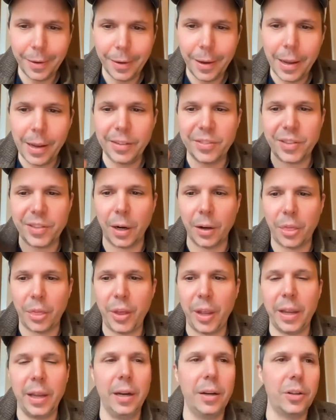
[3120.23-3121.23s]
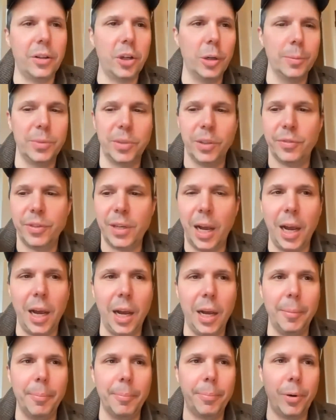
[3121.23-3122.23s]
and start thinking in terms of
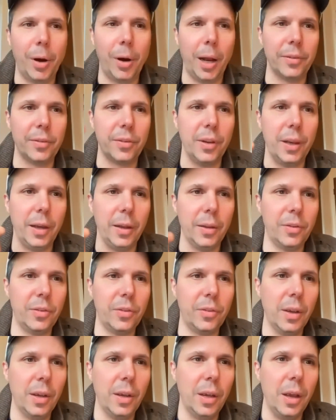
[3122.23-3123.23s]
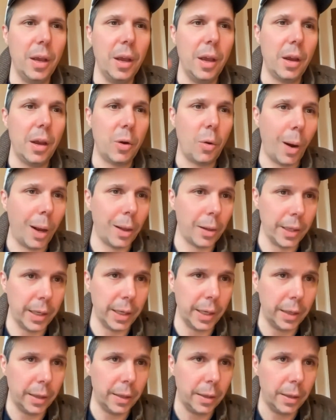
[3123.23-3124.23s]
time, process,
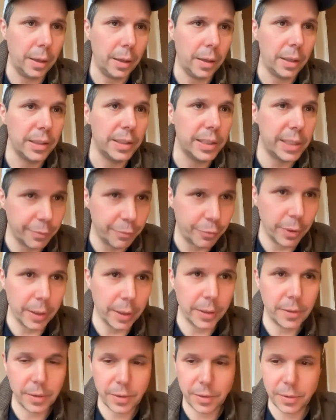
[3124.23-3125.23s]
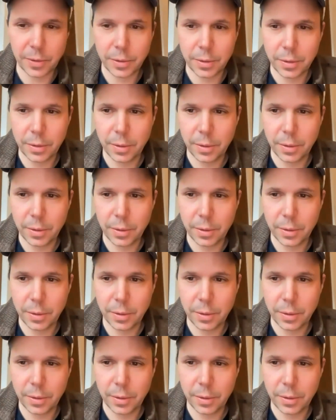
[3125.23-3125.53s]
quality, difference.